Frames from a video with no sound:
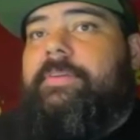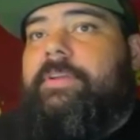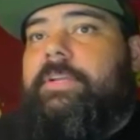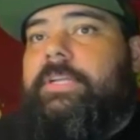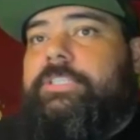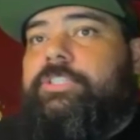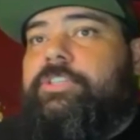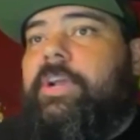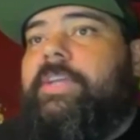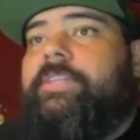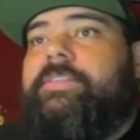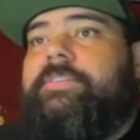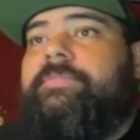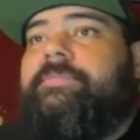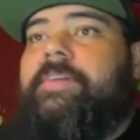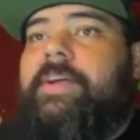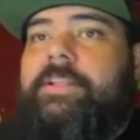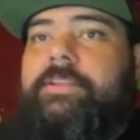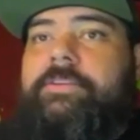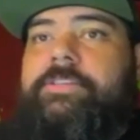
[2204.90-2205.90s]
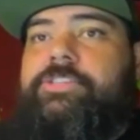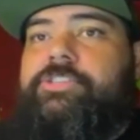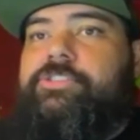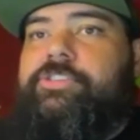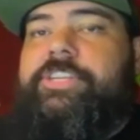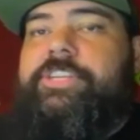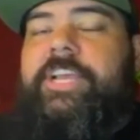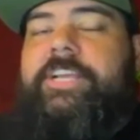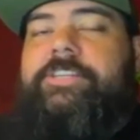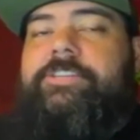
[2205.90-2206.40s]
tried to follow his
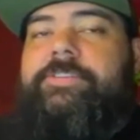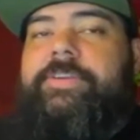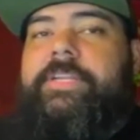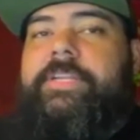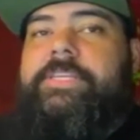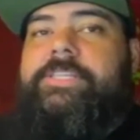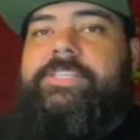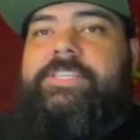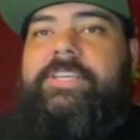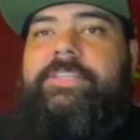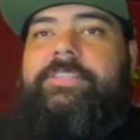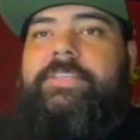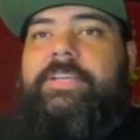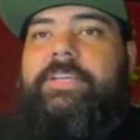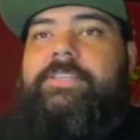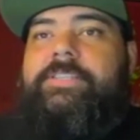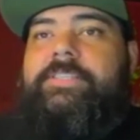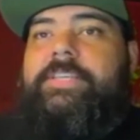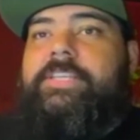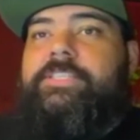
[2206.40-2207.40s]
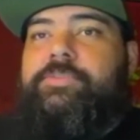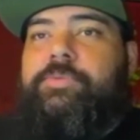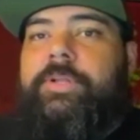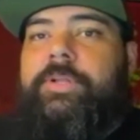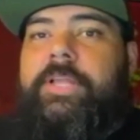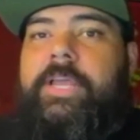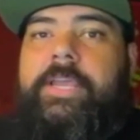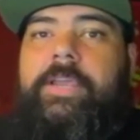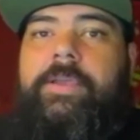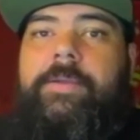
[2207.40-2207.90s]
trajectory in a sense where
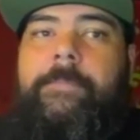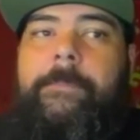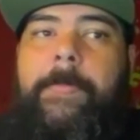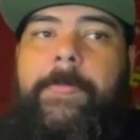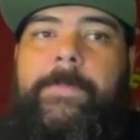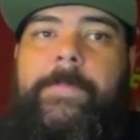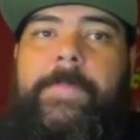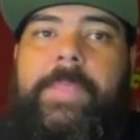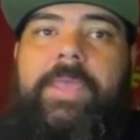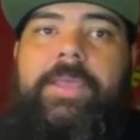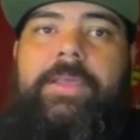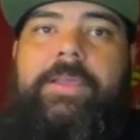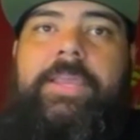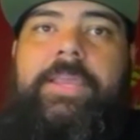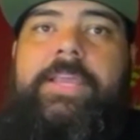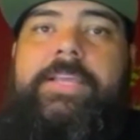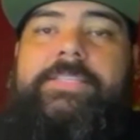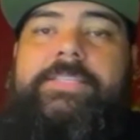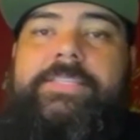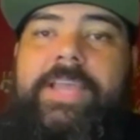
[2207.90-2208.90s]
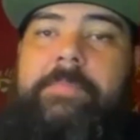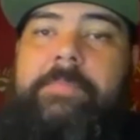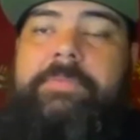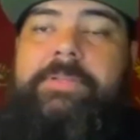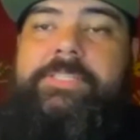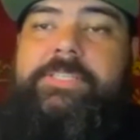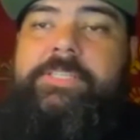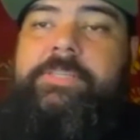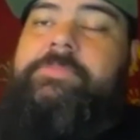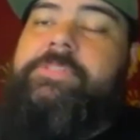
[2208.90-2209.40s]
like he
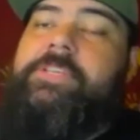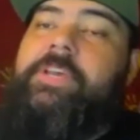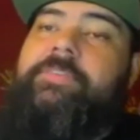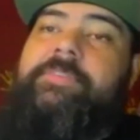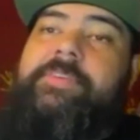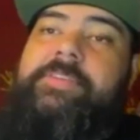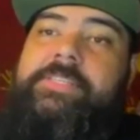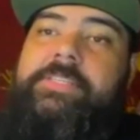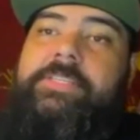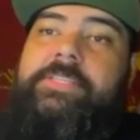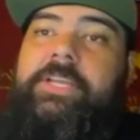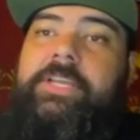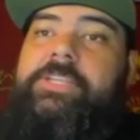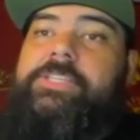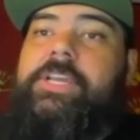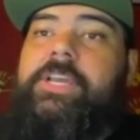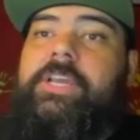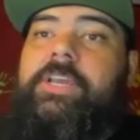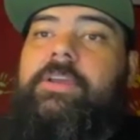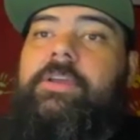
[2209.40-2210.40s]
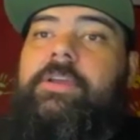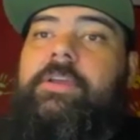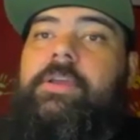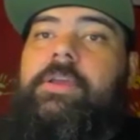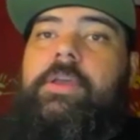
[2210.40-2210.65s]
established himself as a DJ,